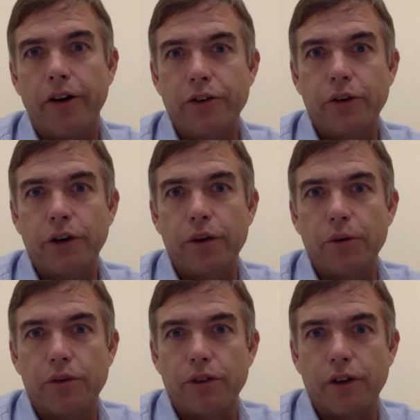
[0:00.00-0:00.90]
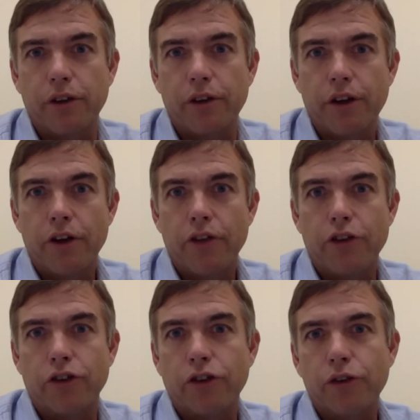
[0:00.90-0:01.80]
and doing it with the
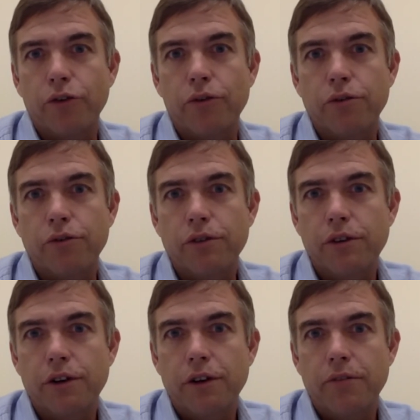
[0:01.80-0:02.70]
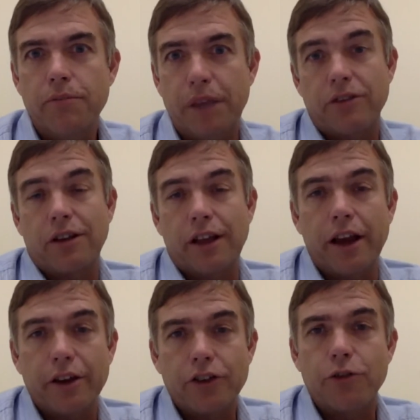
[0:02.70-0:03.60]
two basically
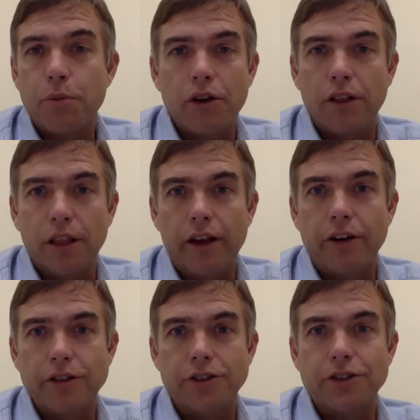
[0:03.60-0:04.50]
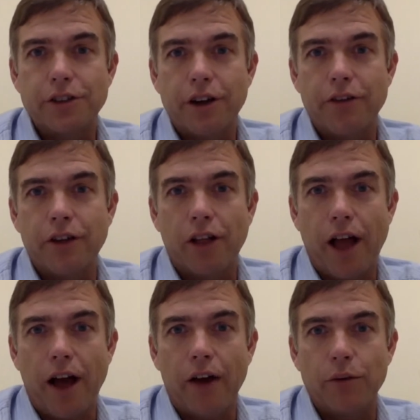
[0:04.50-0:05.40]
undisputed leaders of the
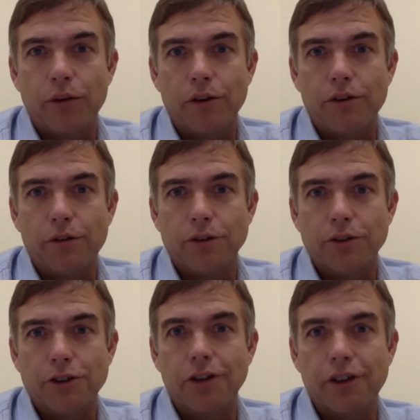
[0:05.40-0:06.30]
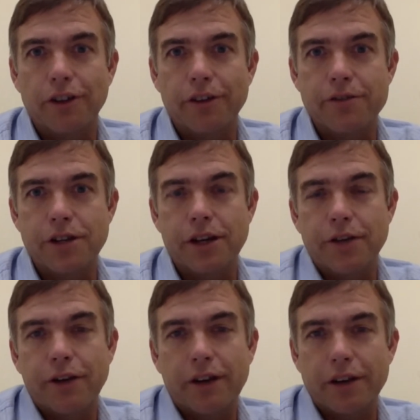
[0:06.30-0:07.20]
cloud were certainly
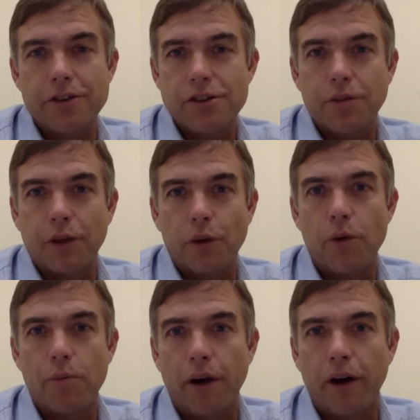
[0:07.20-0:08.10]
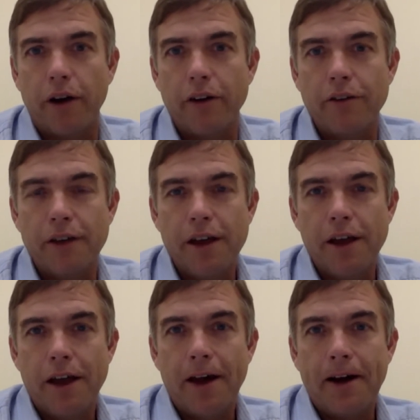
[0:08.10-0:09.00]
significant, something we're proud of.
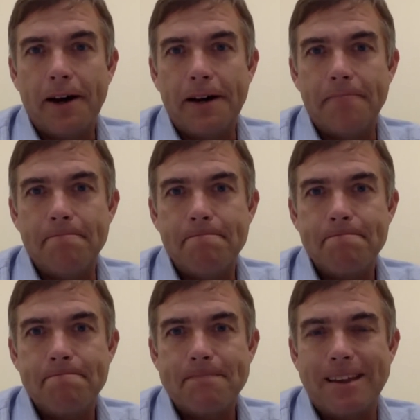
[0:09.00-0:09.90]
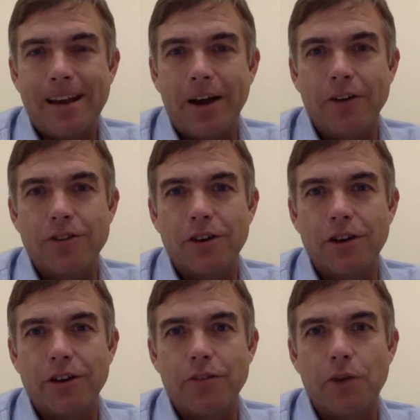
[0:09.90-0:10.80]
Now, as
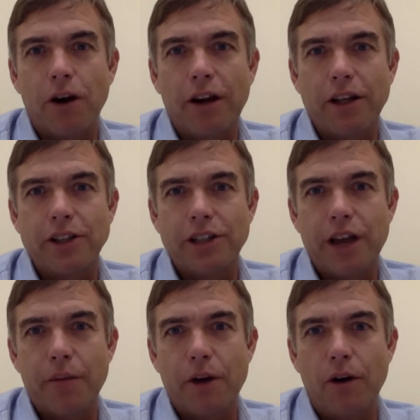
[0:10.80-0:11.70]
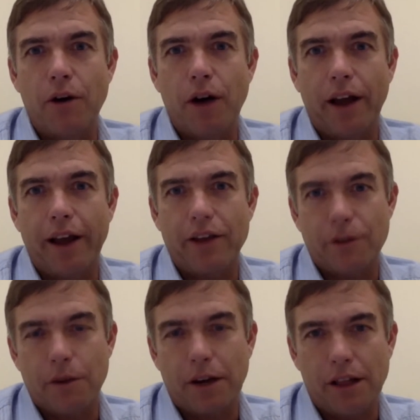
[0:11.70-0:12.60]
the marketing CMO, I
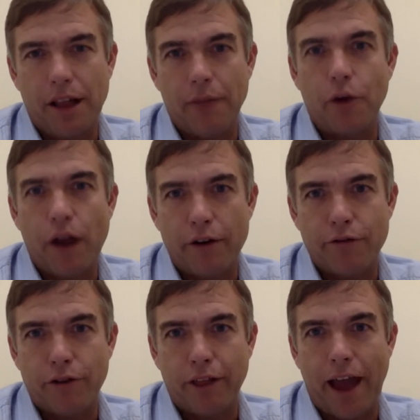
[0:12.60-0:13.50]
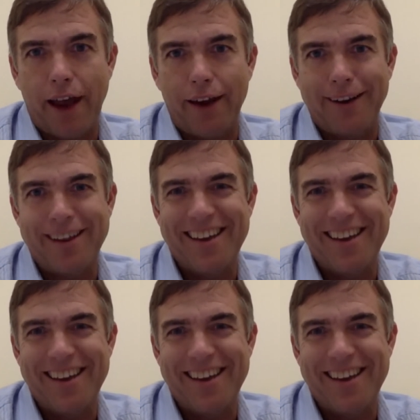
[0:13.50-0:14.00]
guess I'm going to claim credit for that.